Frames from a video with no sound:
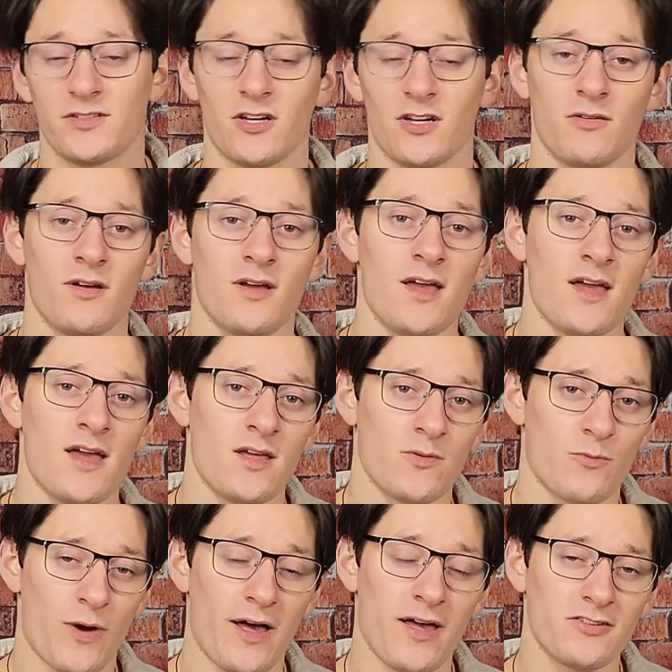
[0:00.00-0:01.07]
So
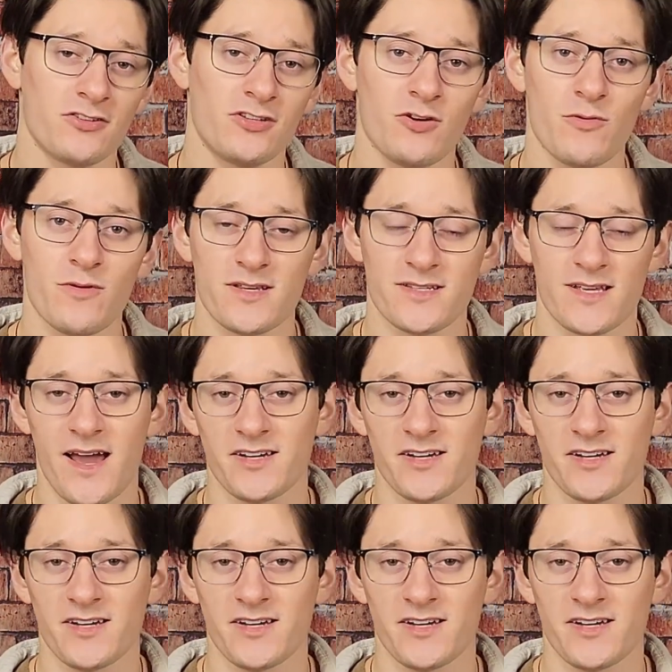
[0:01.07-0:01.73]
what I like to do is I